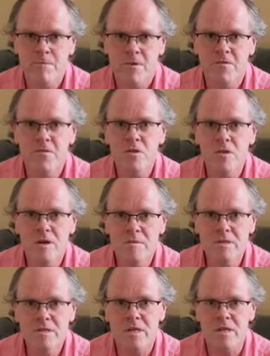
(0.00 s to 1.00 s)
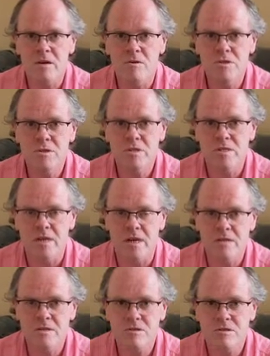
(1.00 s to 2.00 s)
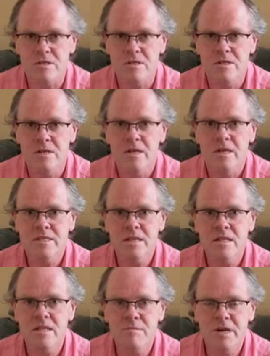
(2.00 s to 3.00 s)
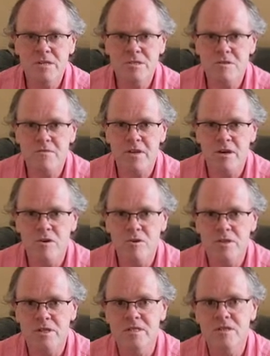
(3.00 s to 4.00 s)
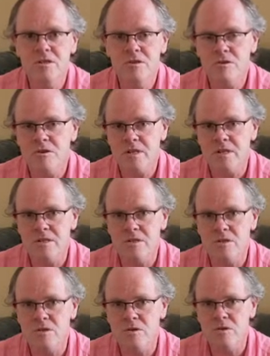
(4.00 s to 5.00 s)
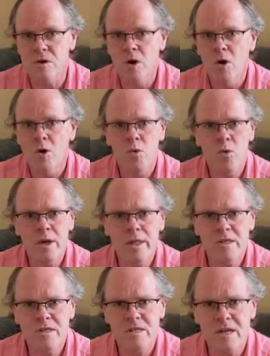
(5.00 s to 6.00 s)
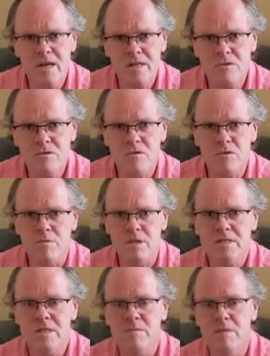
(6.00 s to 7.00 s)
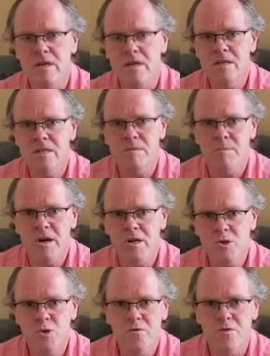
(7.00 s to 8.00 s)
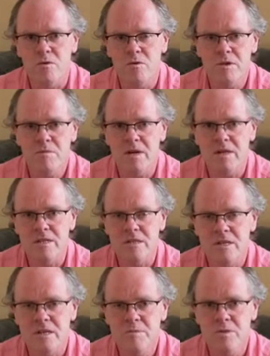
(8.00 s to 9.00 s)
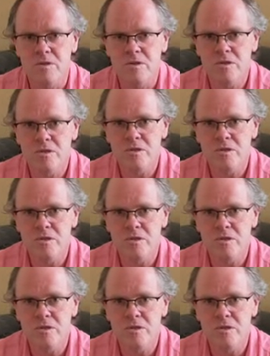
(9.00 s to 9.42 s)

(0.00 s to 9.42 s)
Follow him into the house that he enters, and tell the master of the house, 'The teacher says to you, where is the guest room that I may eat the Passover with my disciples?'